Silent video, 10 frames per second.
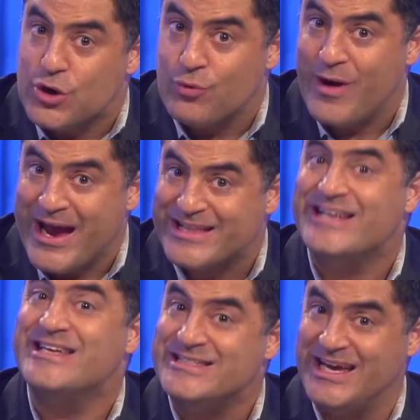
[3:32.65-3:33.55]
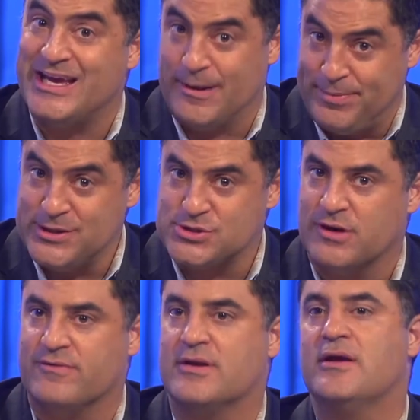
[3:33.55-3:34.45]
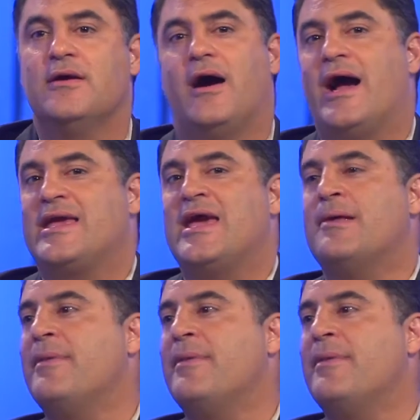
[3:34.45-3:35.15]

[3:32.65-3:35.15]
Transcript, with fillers: erect and then taking a picture of it. I can't